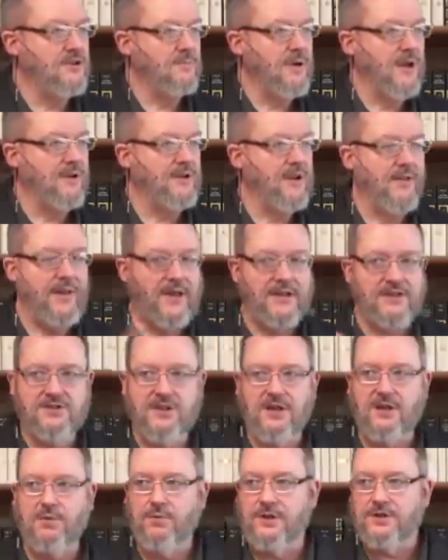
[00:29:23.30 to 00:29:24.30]
about now that
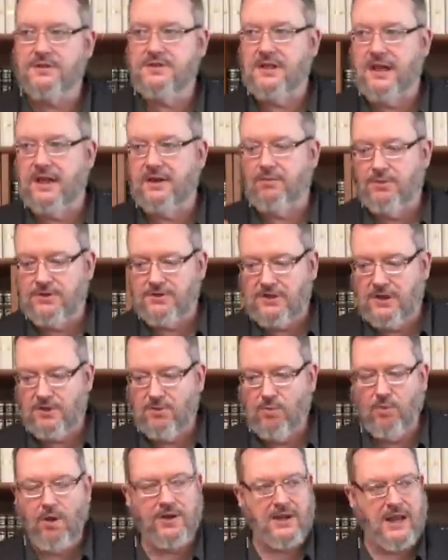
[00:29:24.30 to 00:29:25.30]
seed was not was
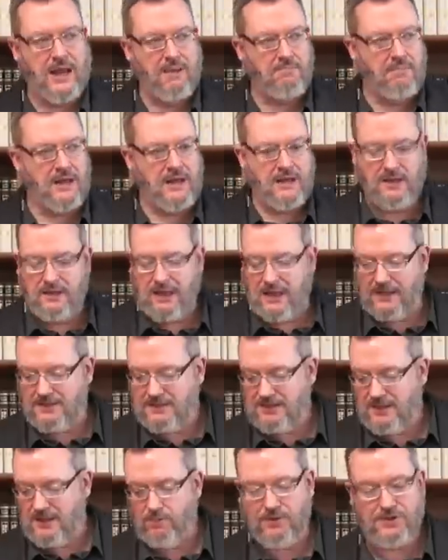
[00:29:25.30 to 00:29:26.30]
unto one not many and that
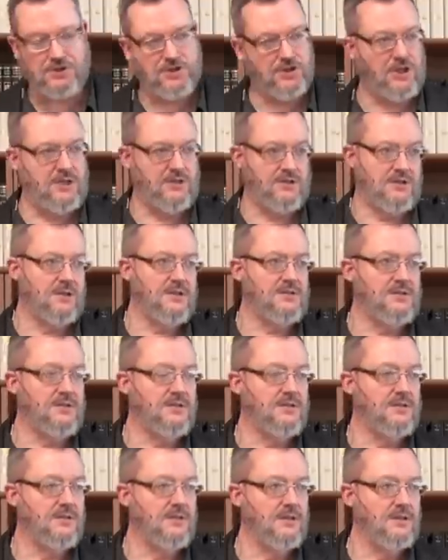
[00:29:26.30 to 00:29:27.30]
seed was Jesus.